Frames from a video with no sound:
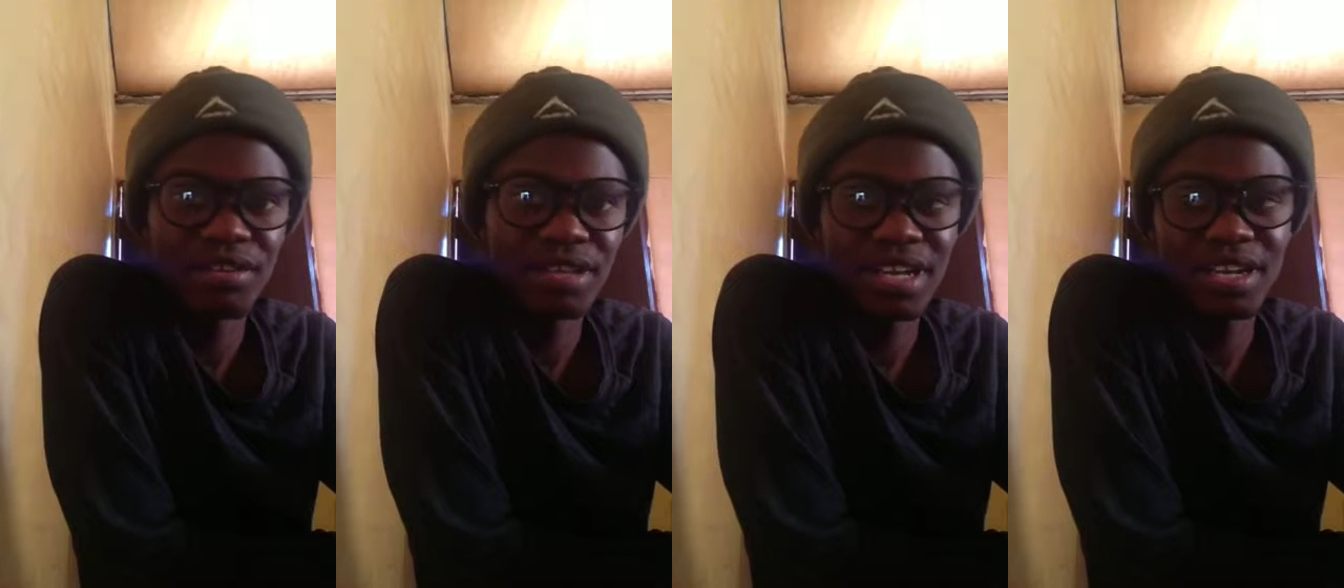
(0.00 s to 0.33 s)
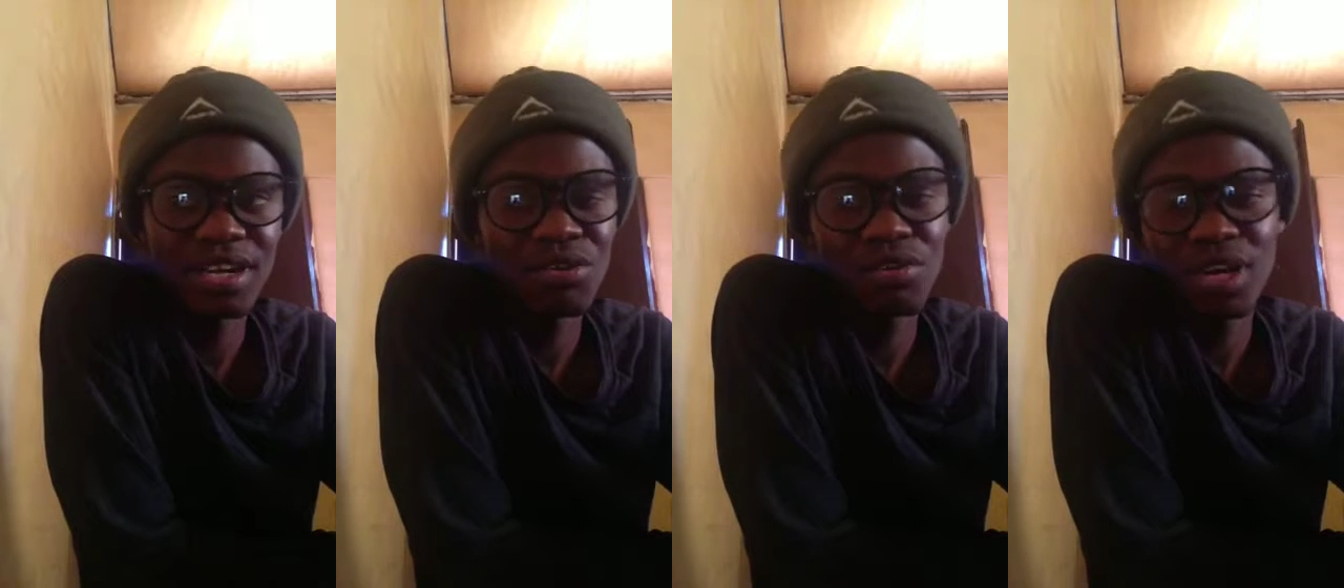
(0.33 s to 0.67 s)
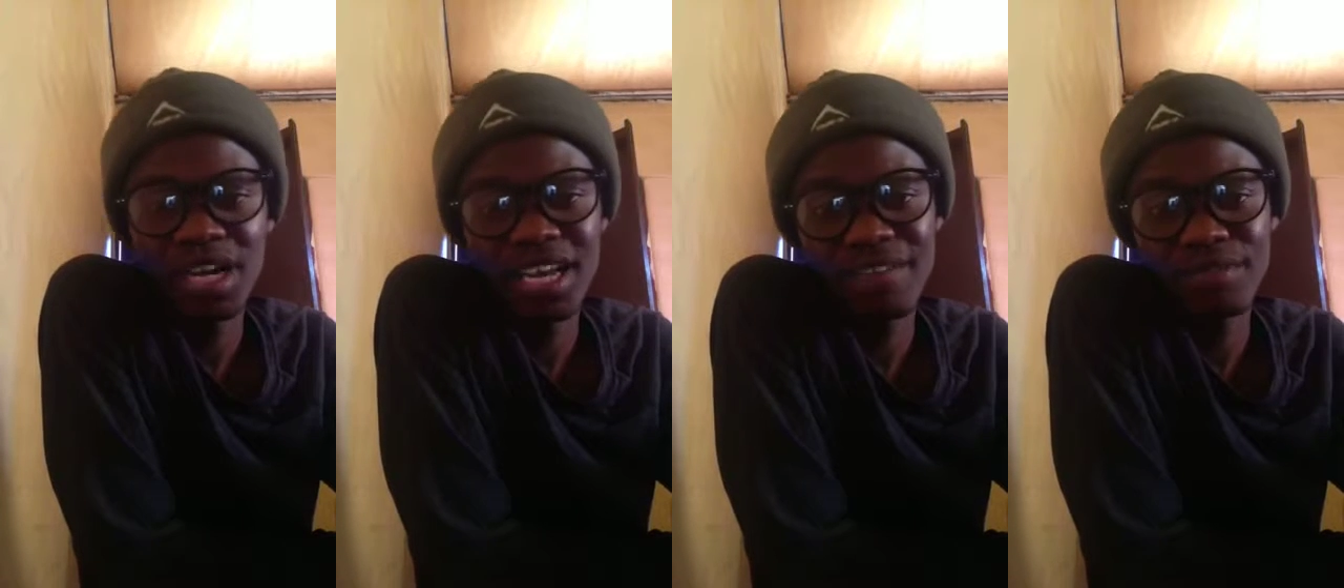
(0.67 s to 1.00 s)
Like,
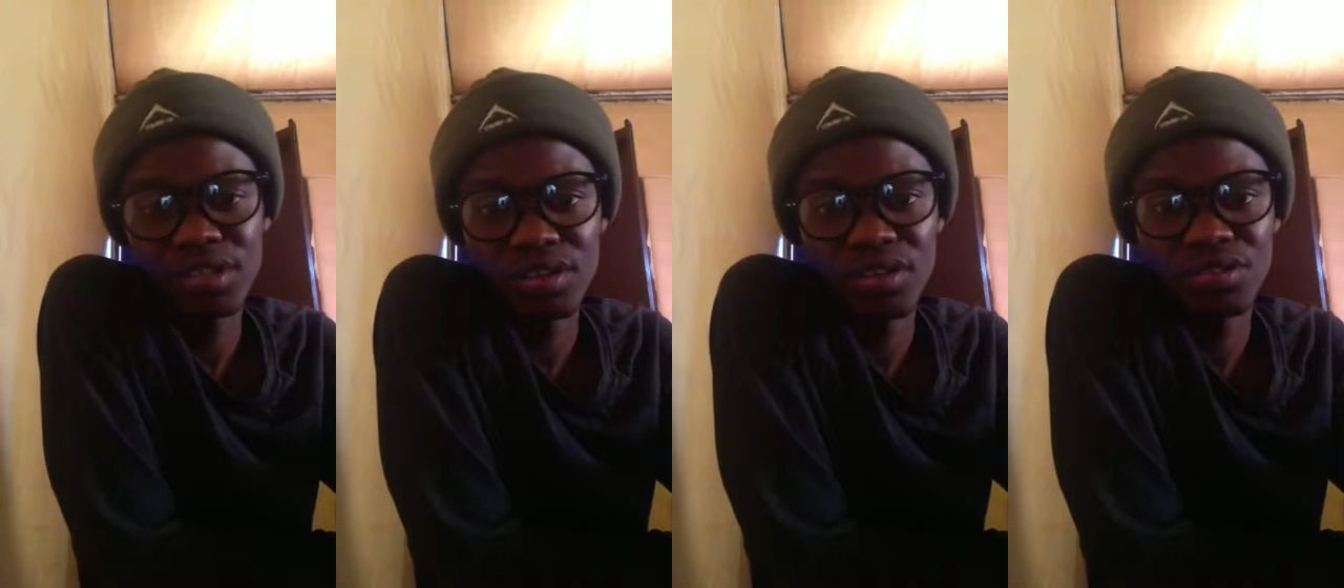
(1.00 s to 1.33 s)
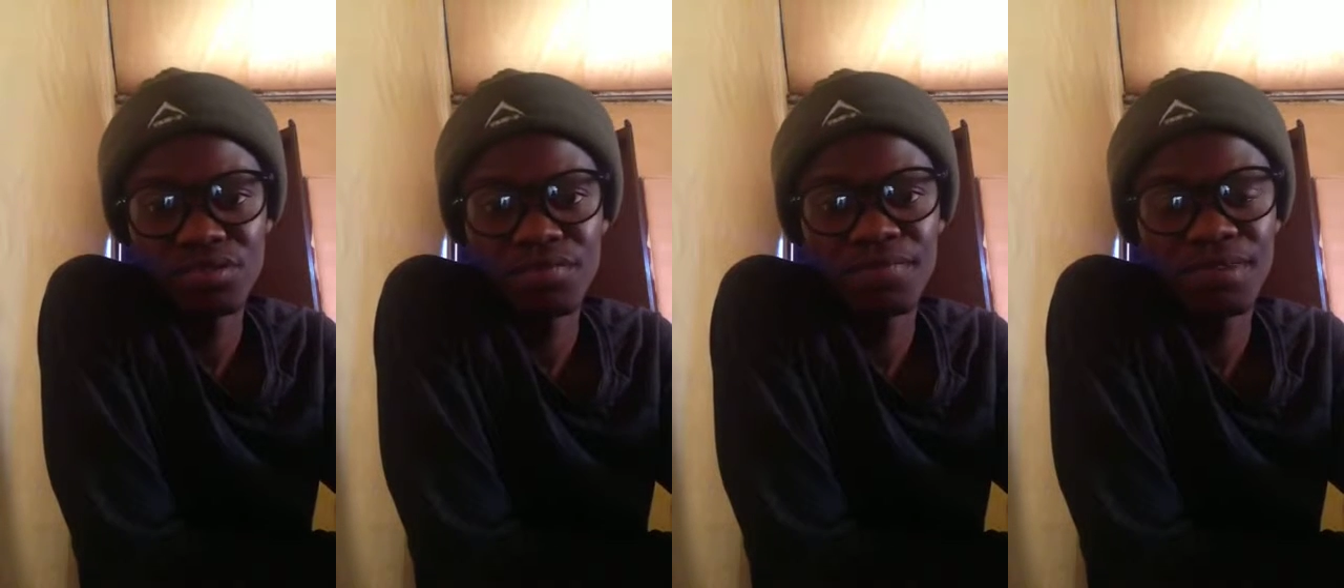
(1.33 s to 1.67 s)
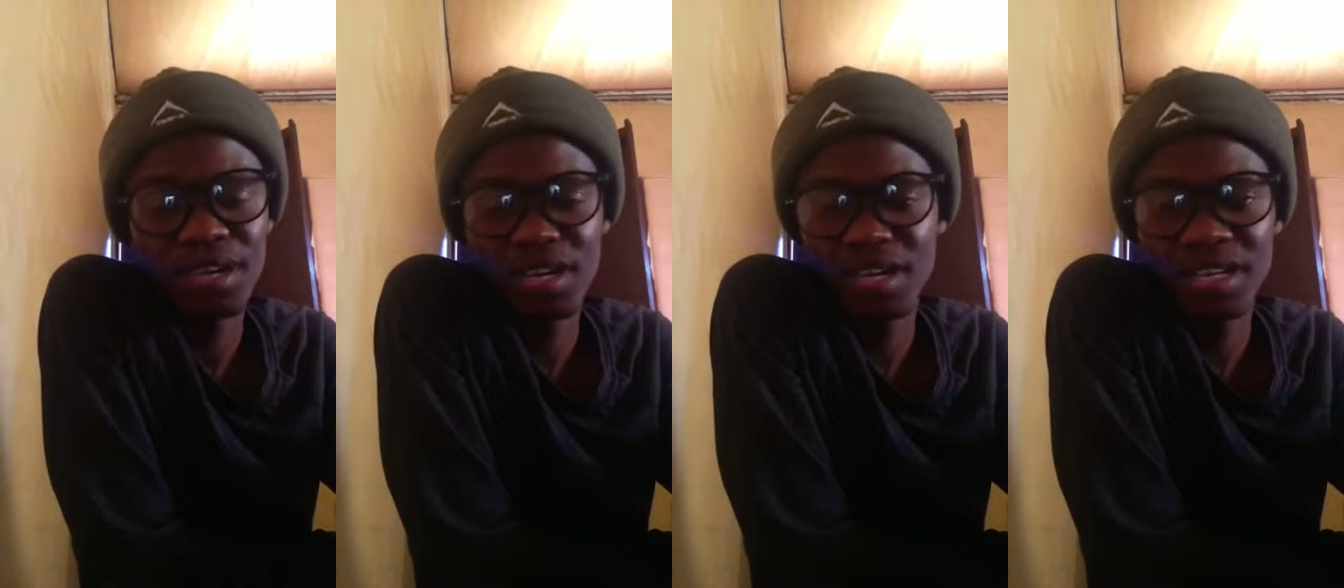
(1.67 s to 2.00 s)
I have a lot of
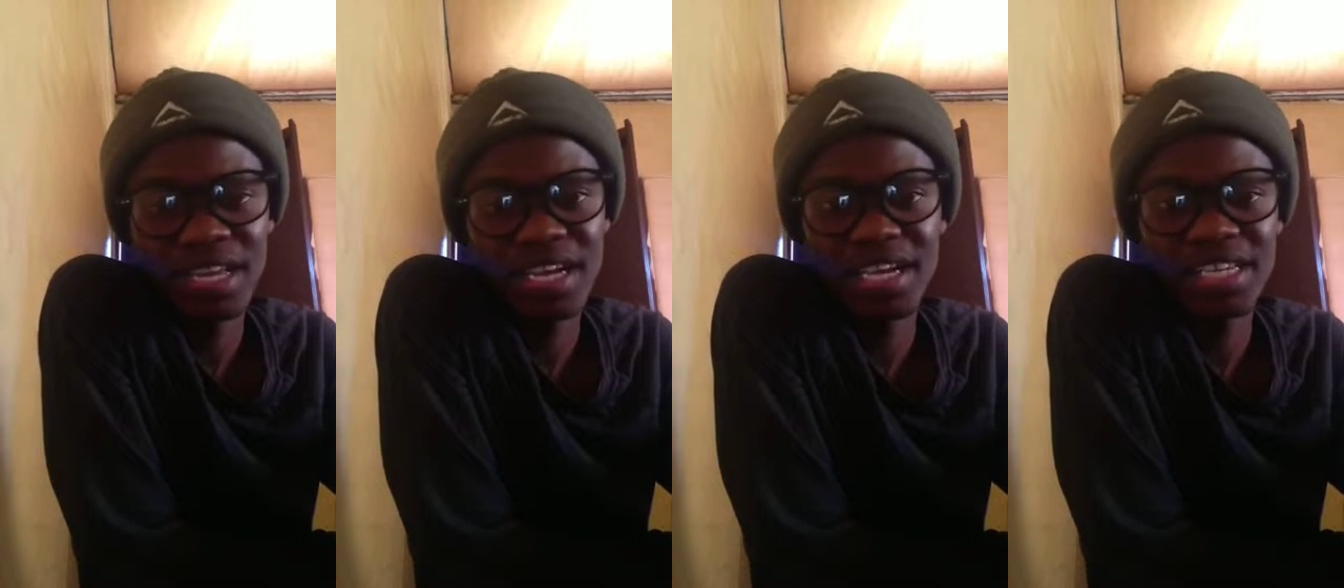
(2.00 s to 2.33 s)
I